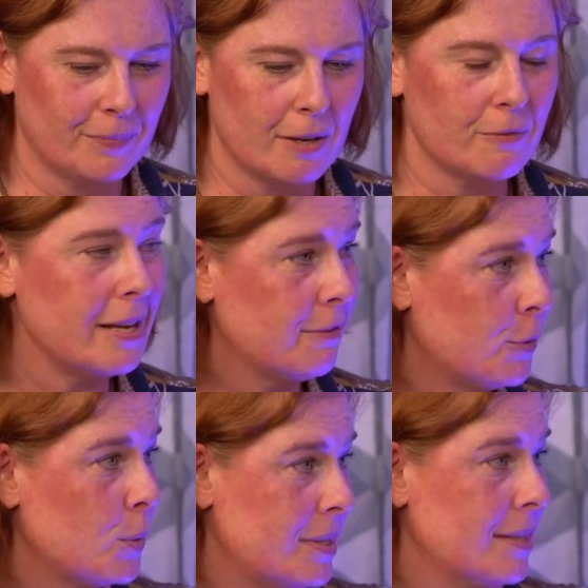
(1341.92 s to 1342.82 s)

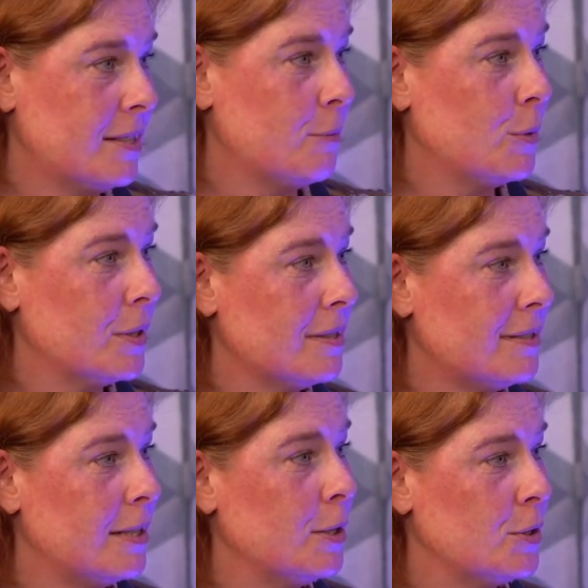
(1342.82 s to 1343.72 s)
reinforcing someone's
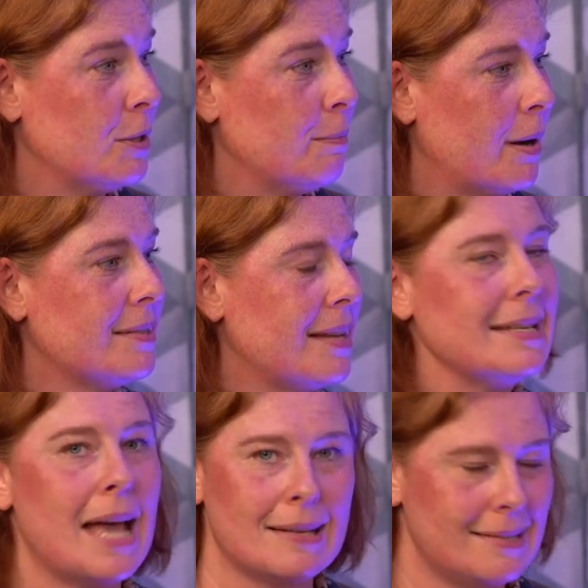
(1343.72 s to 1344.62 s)
delusion by saying,
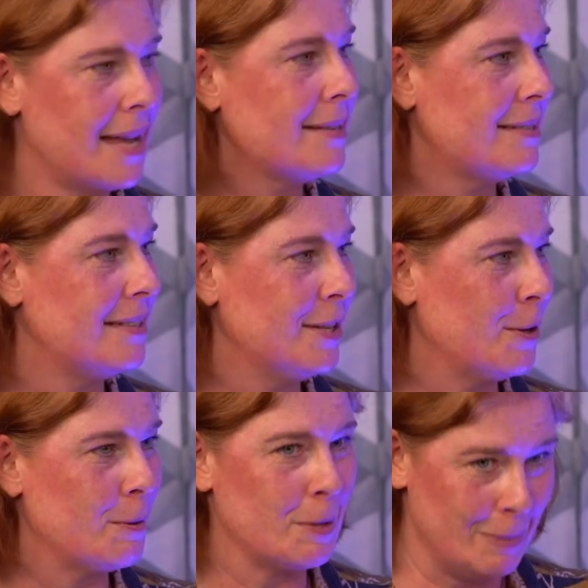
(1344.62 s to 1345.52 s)
yes, you know,
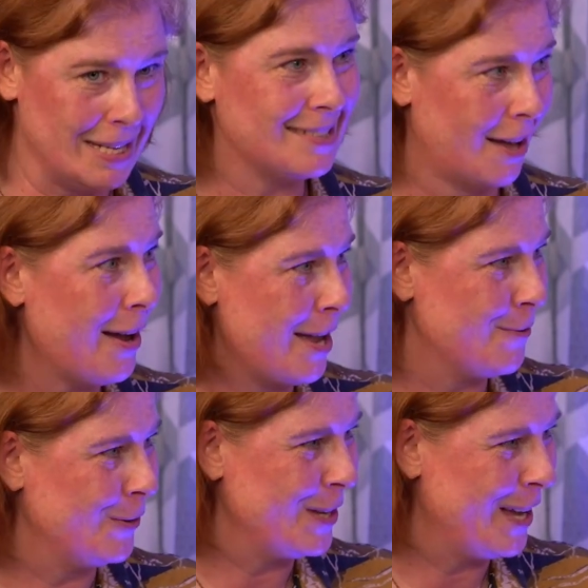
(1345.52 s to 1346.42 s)
that the police are here
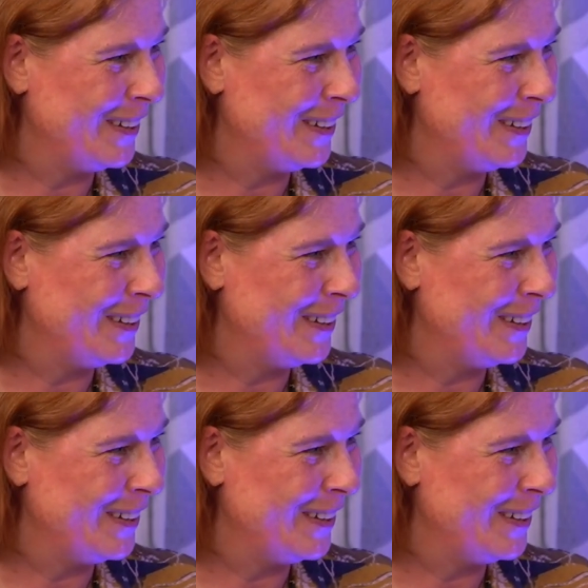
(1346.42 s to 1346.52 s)
for you.